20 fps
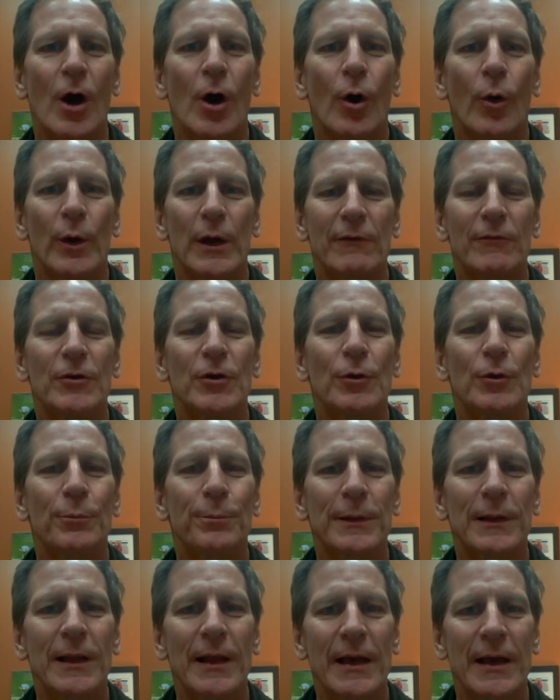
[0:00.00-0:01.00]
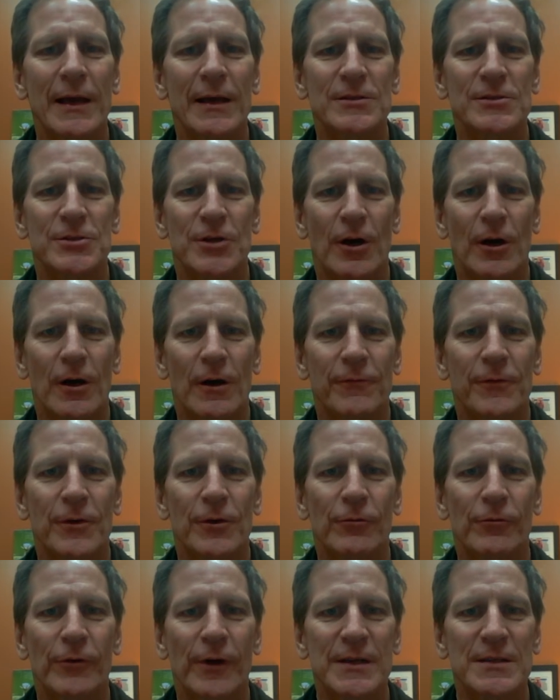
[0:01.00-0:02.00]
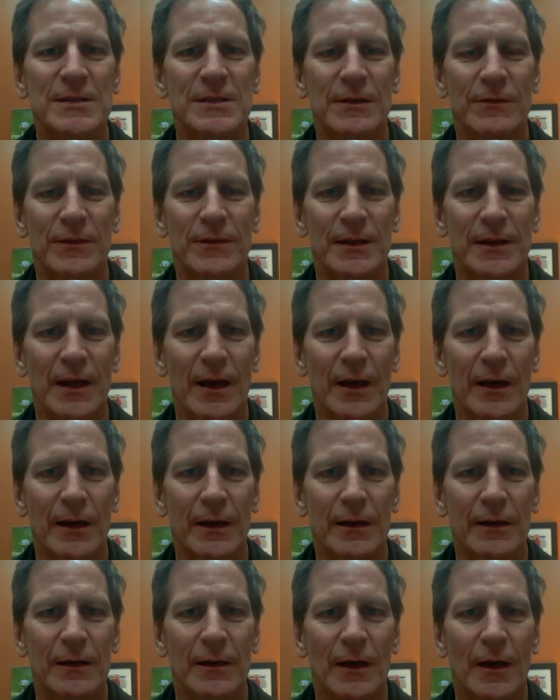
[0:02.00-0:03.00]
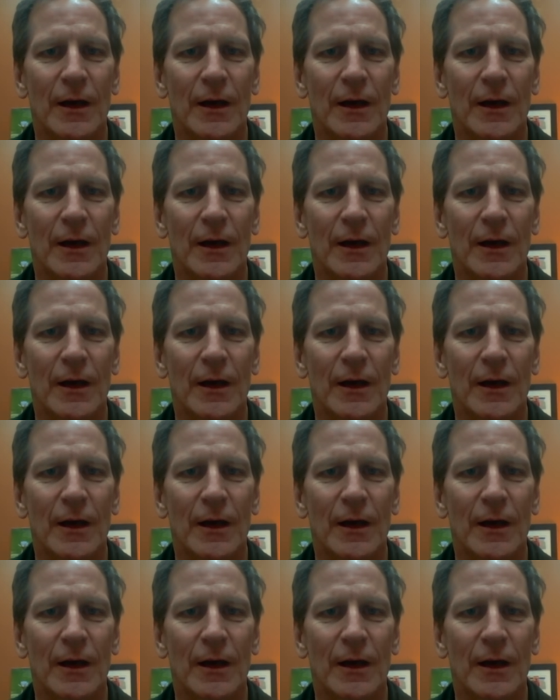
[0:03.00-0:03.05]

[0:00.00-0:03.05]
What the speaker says: Whatever your plans are for the rest of the day,